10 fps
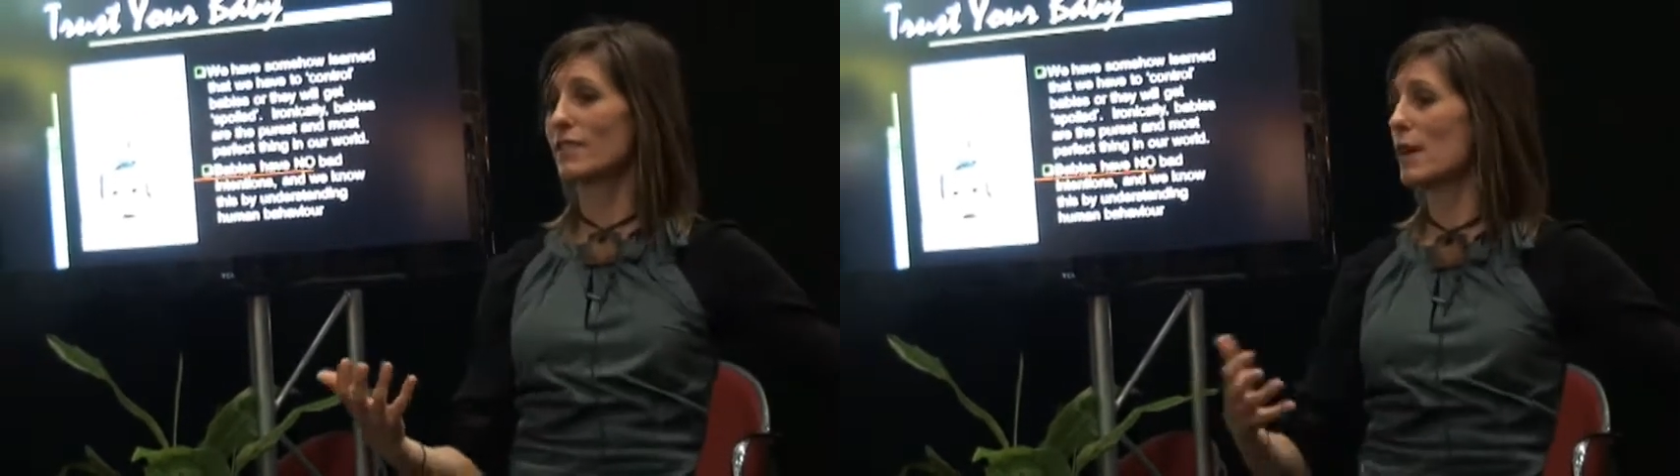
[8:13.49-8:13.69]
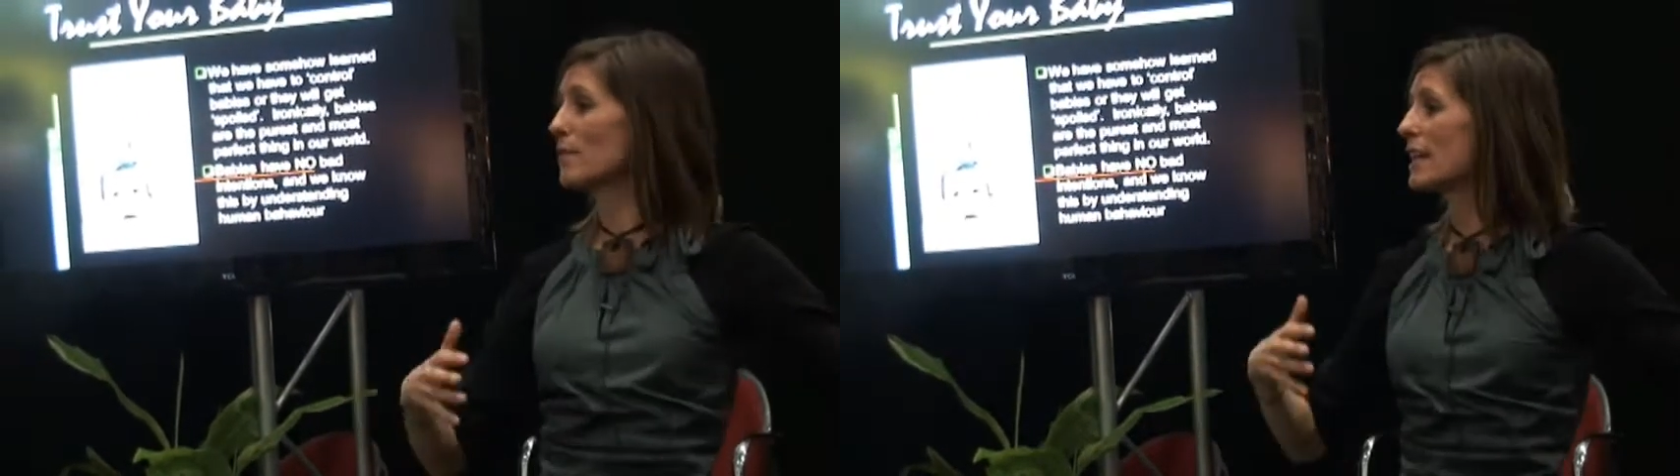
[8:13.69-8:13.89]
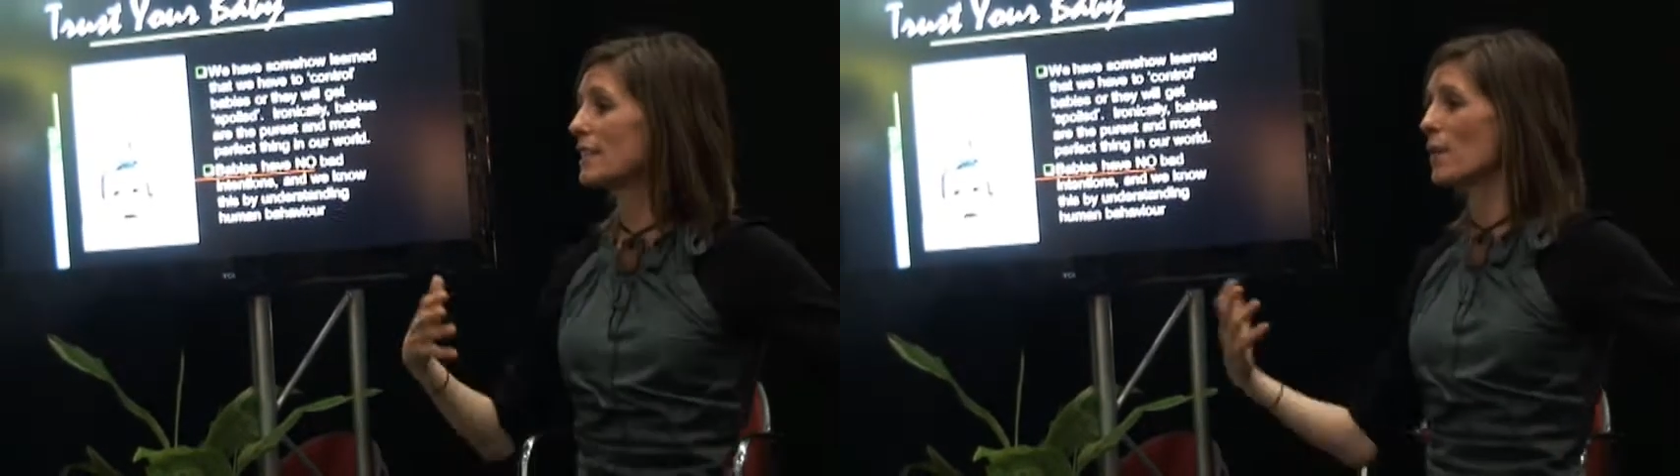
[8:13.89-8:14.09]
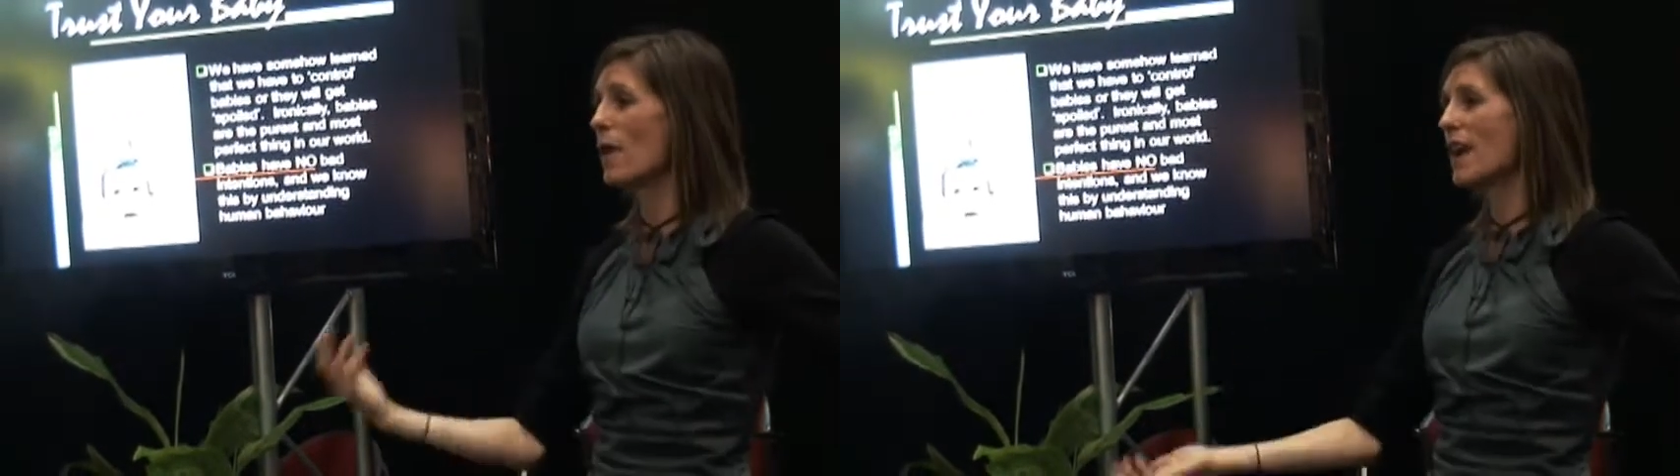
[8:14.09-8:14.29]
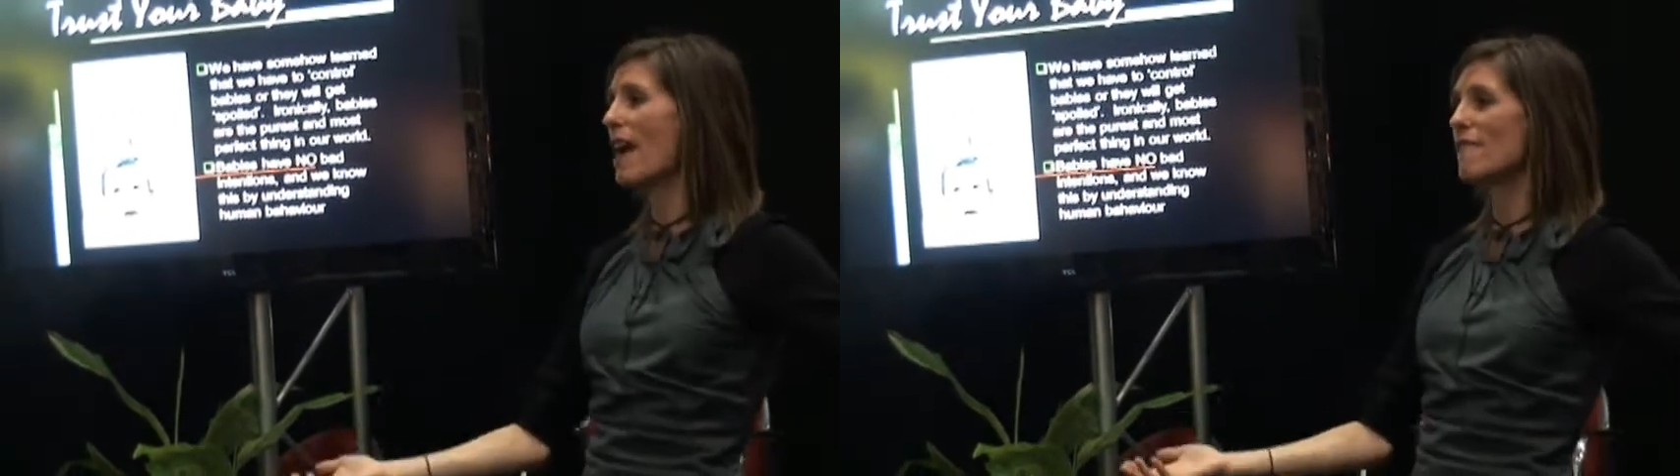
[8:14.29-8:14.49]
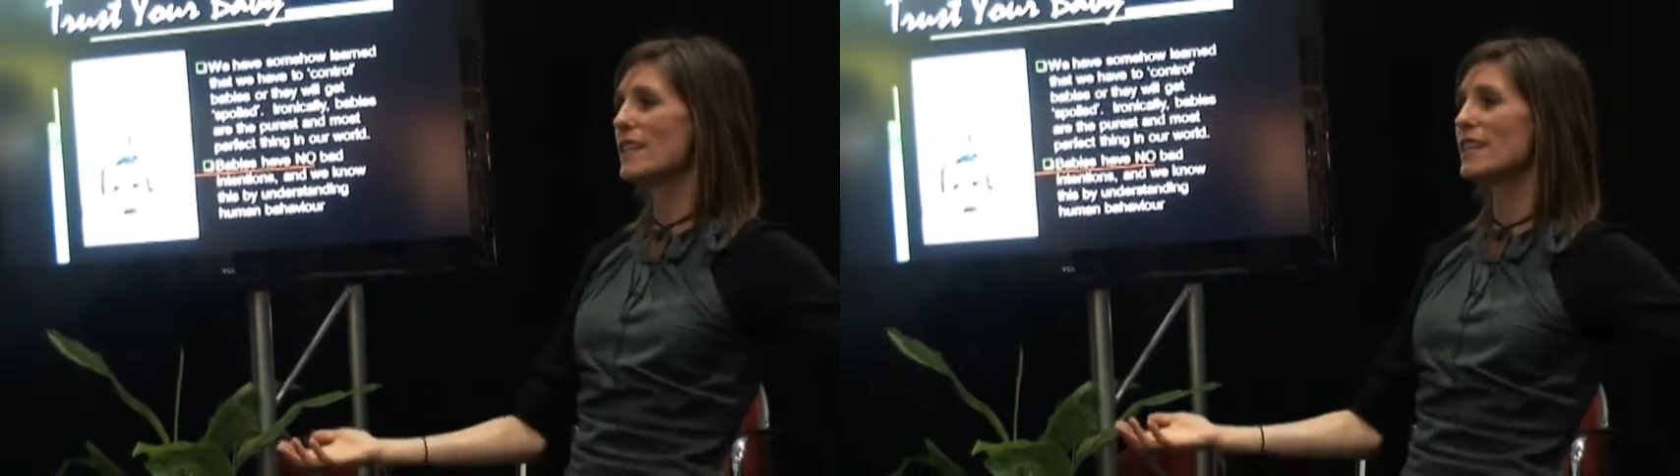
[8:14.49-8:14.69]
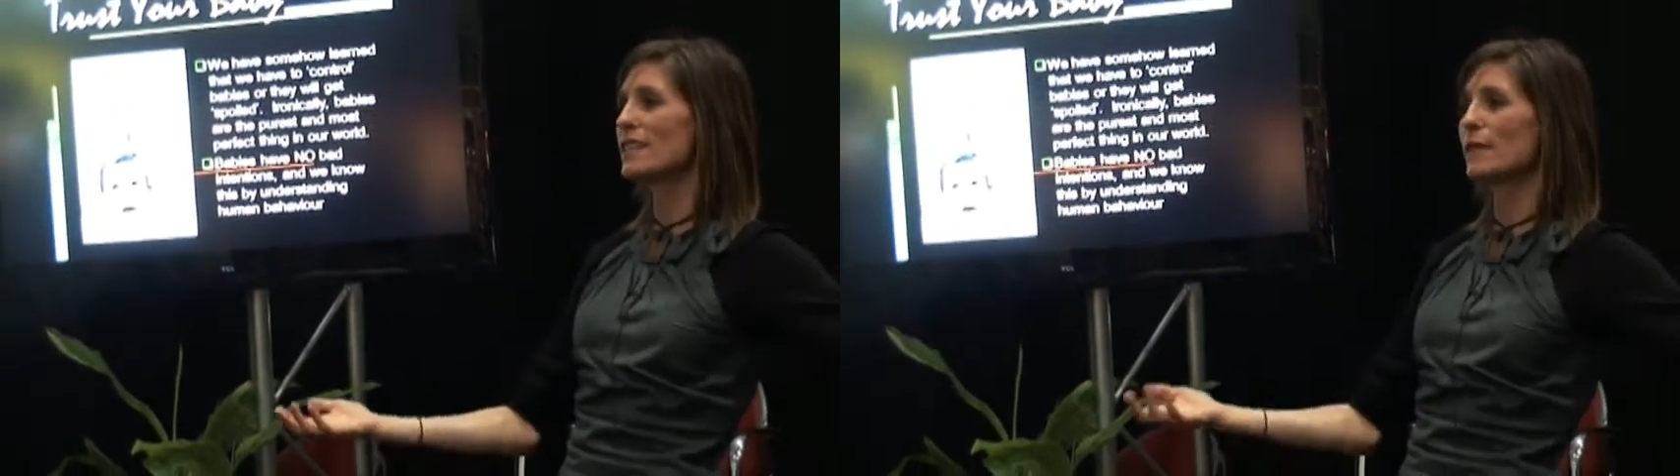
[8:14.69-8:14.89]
some days they won't have any,